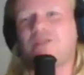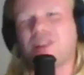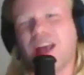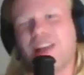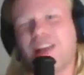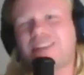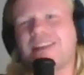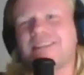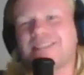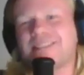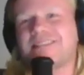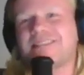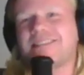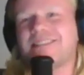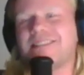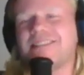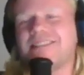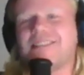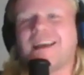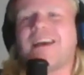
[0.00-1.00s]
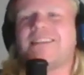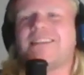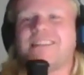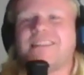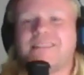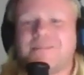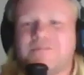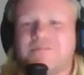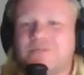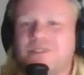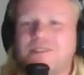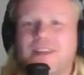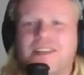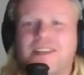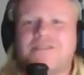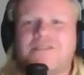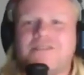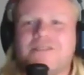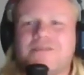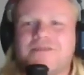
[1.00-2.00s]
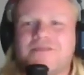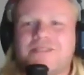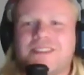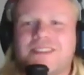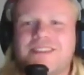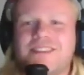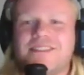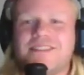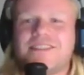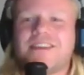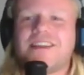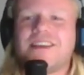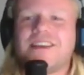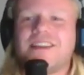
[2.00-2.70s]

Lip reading: unless it's in Italian, but I don't know Italian.